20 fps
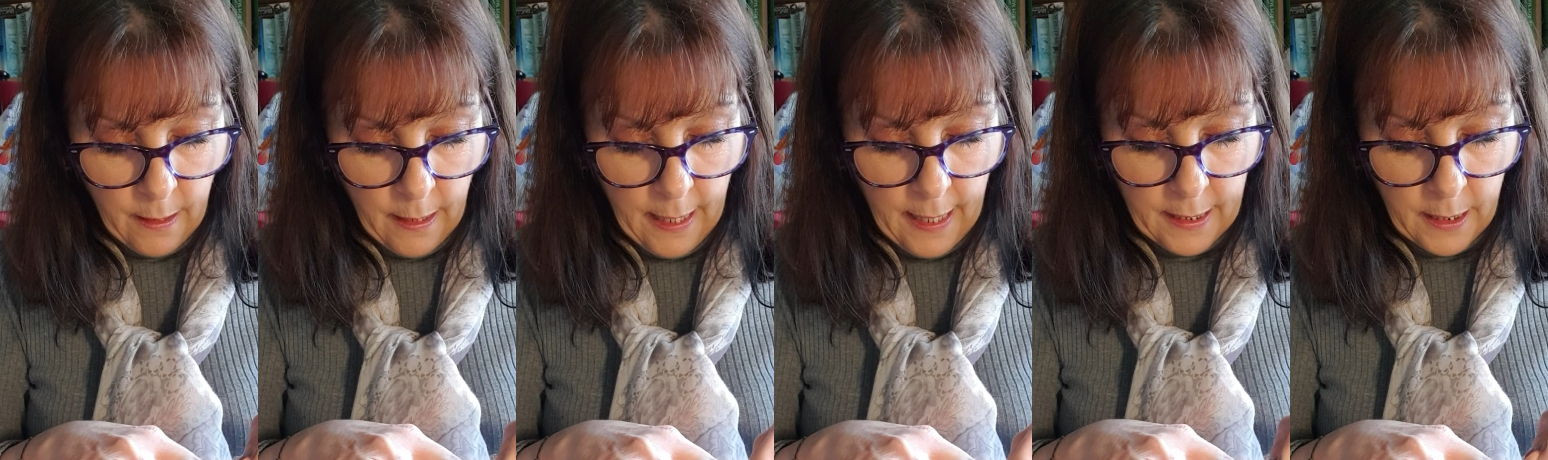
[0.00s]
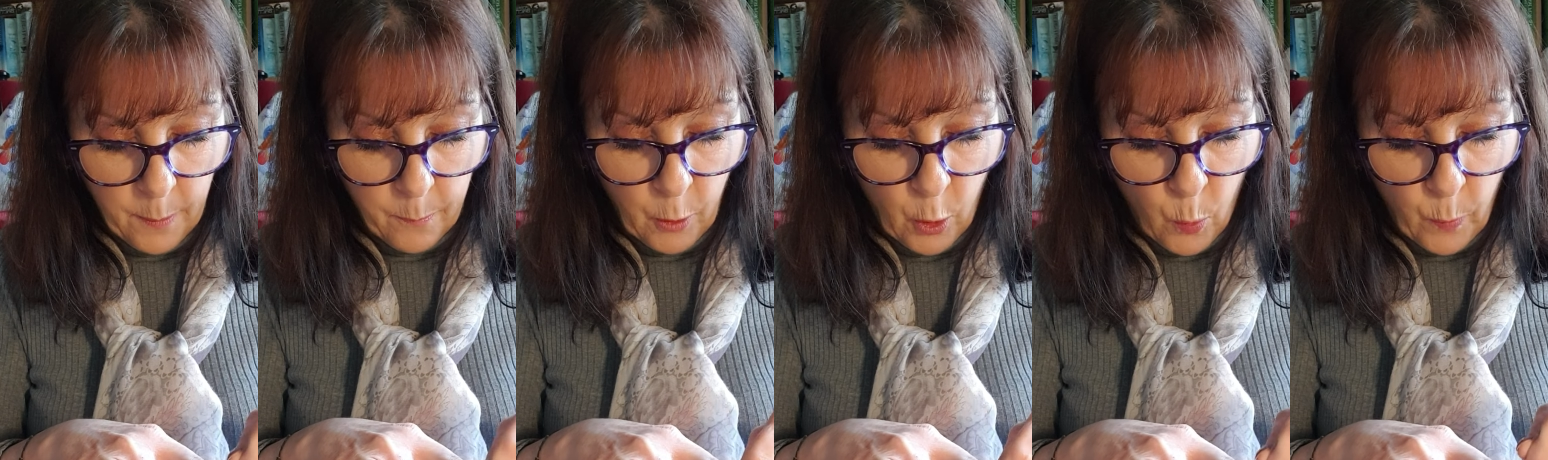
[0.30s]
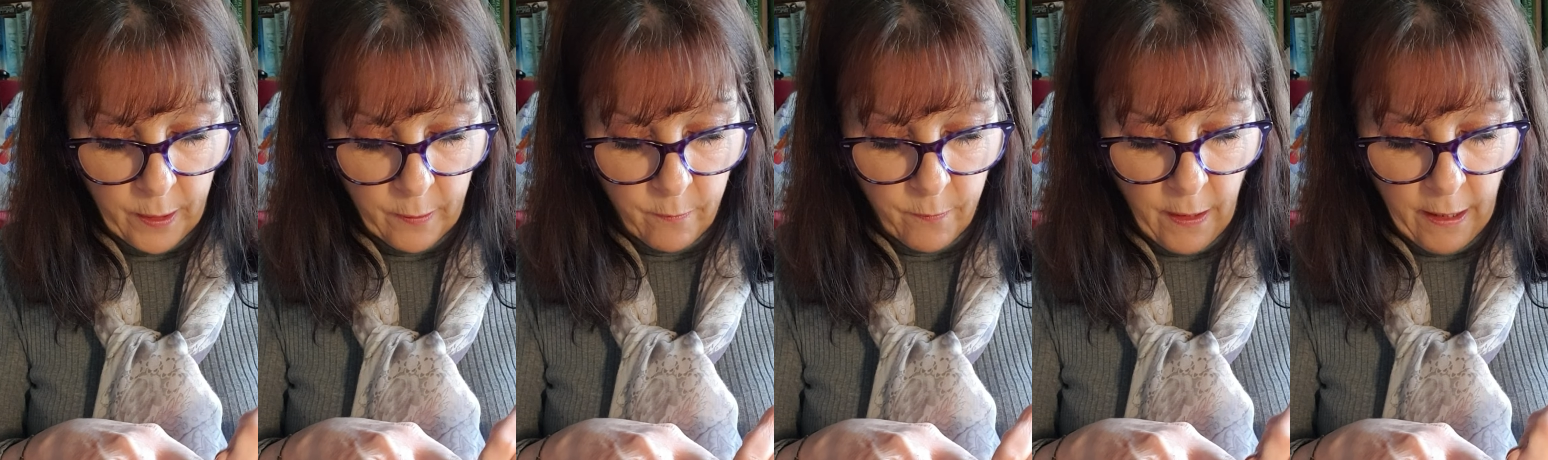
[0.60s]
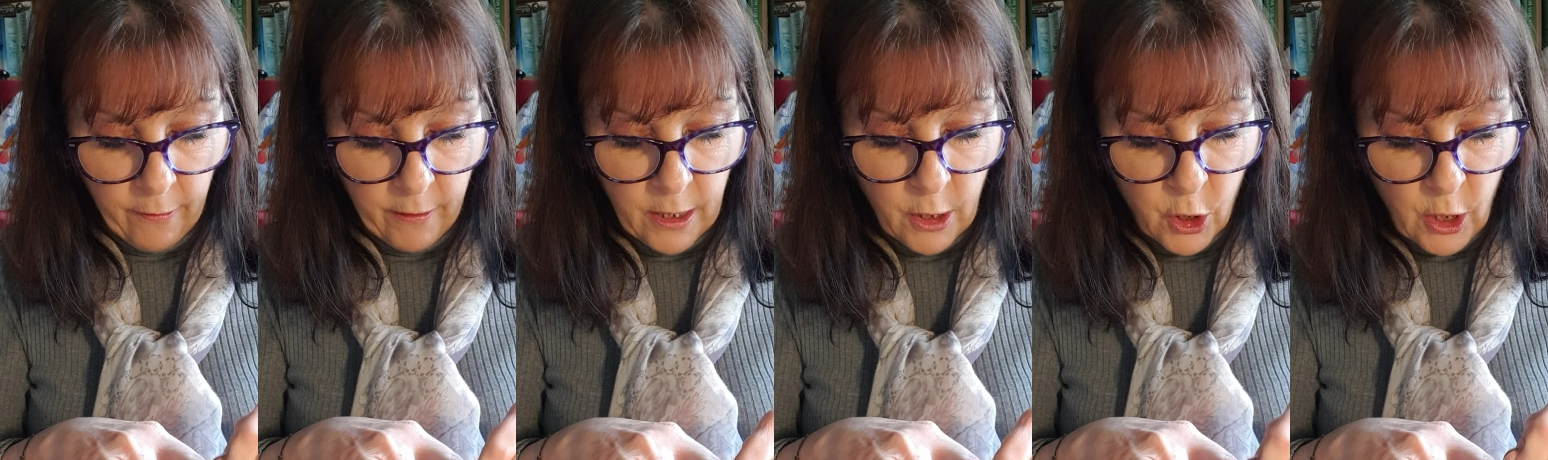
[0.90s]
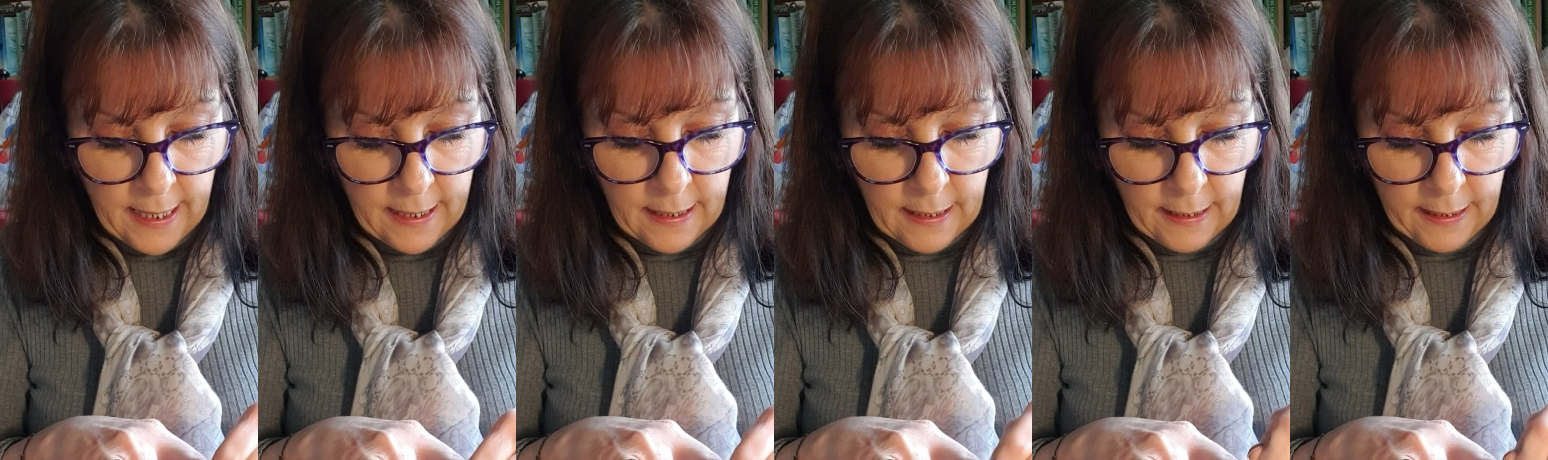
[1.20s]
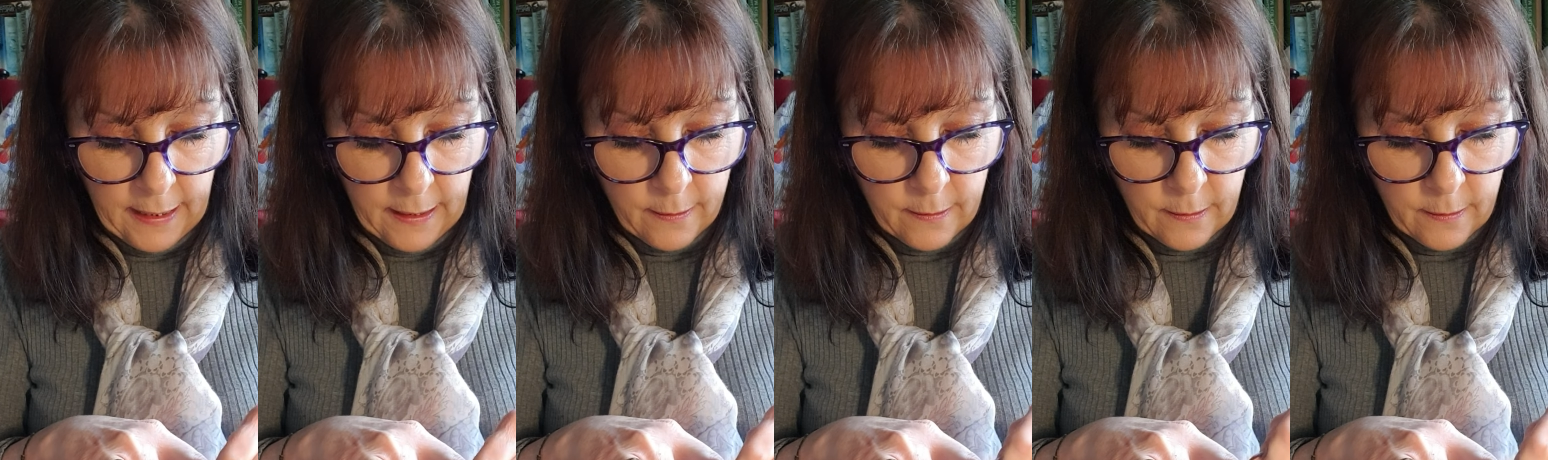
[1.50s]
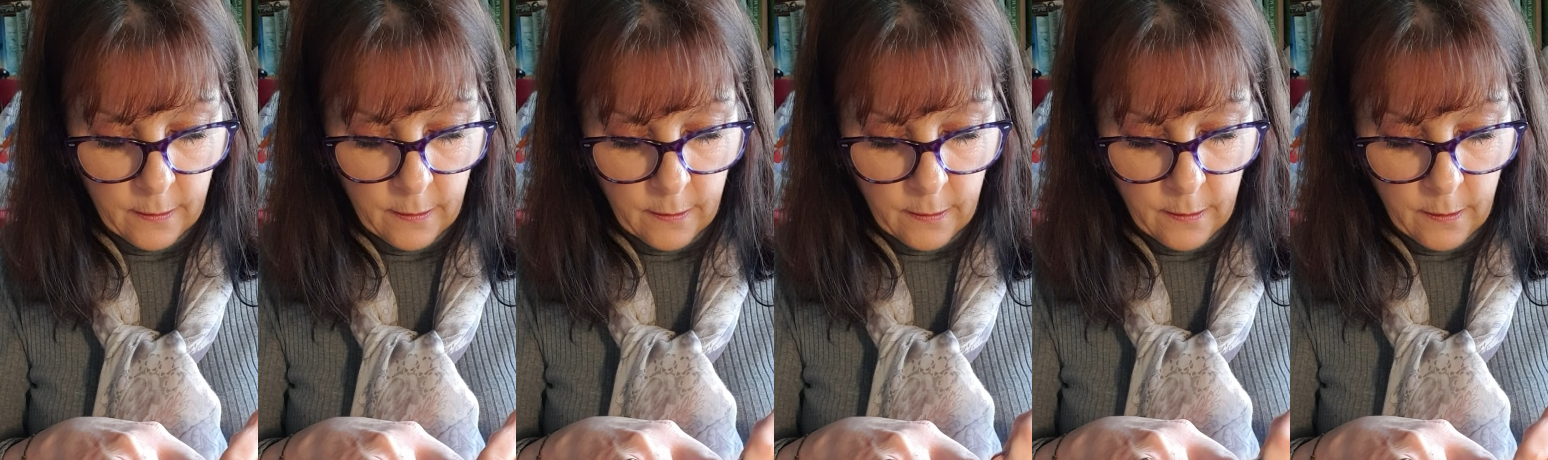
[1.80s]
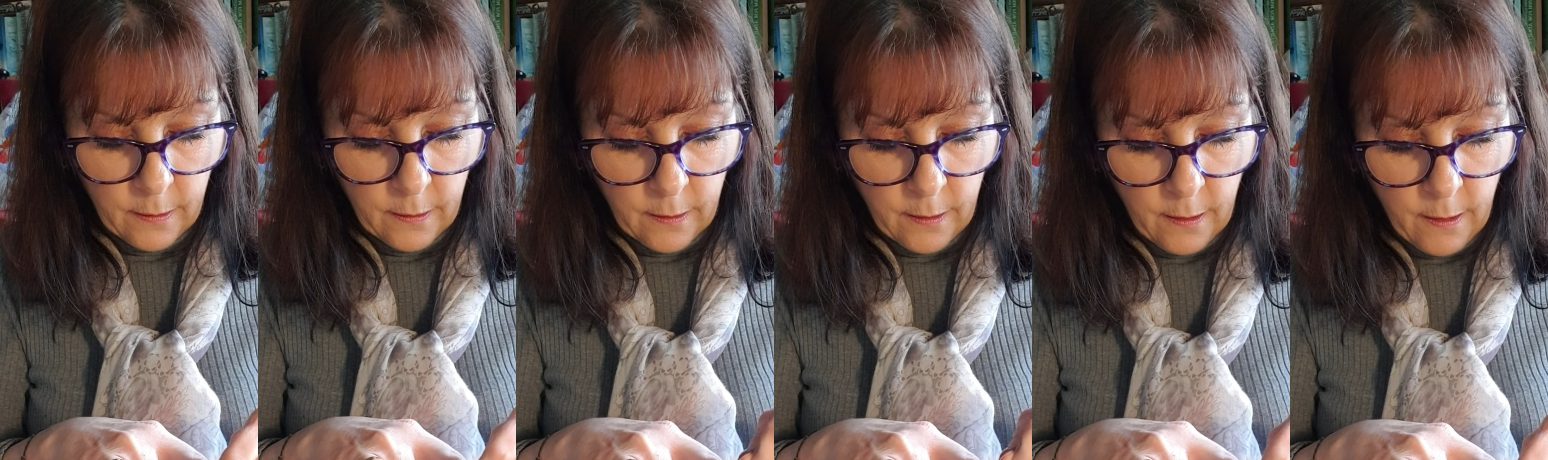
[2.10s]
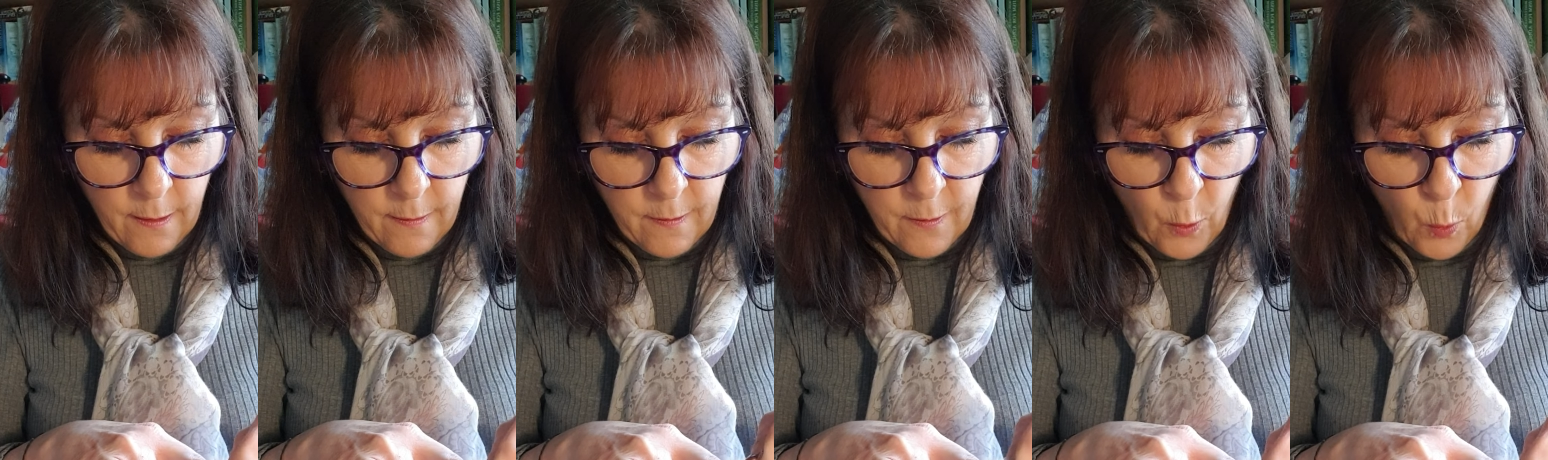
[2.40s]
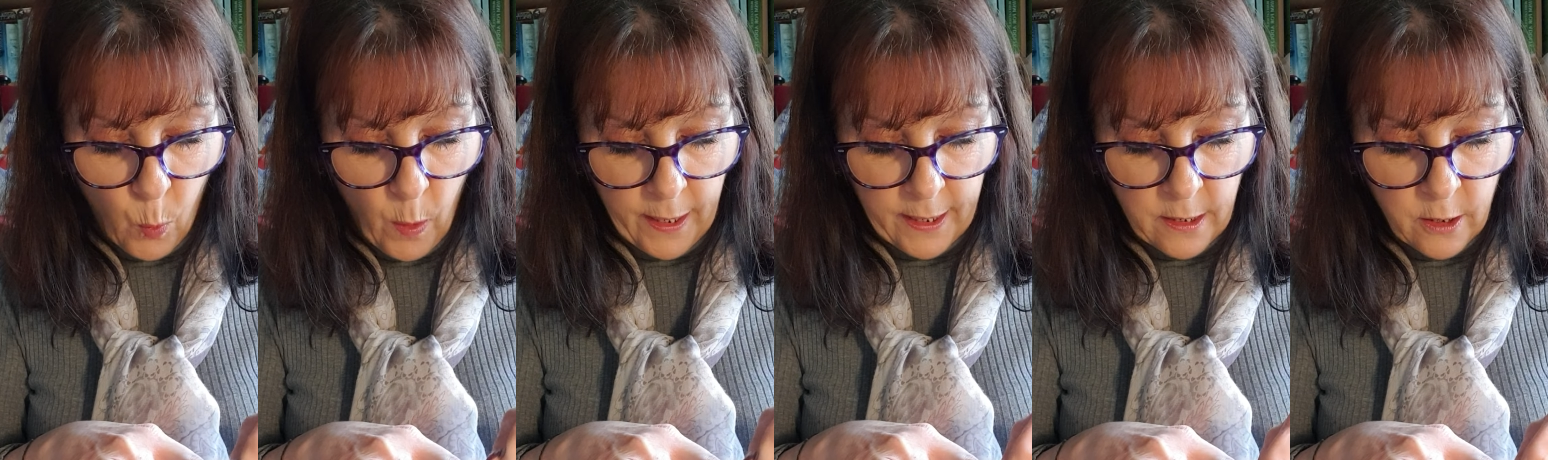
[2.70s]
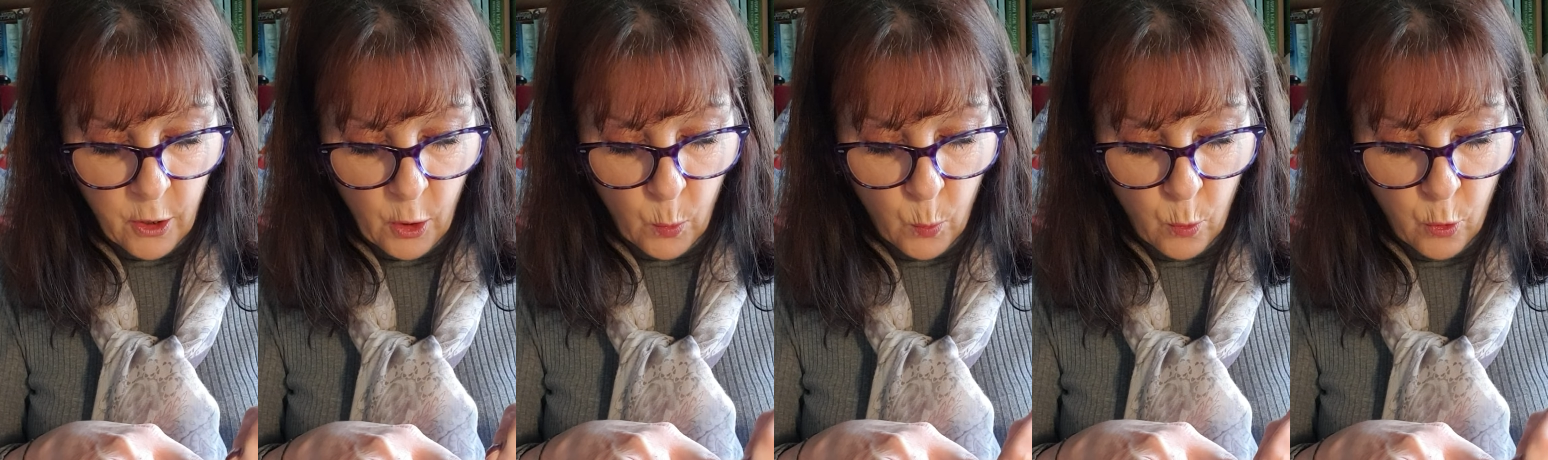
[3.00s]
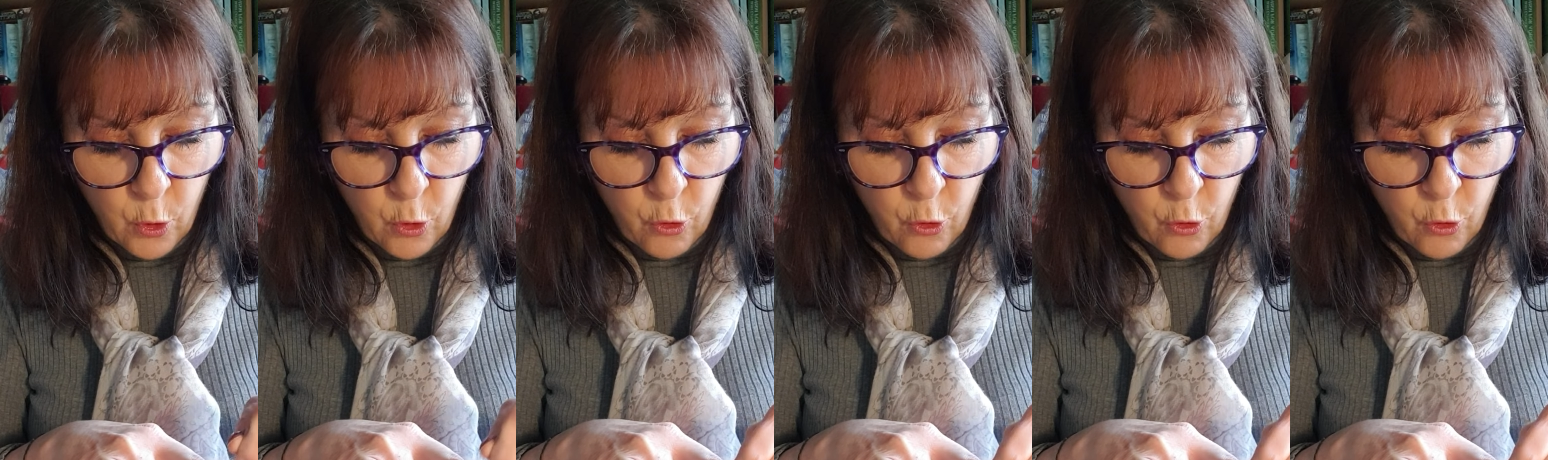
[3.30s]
And I'm going very gently so I don't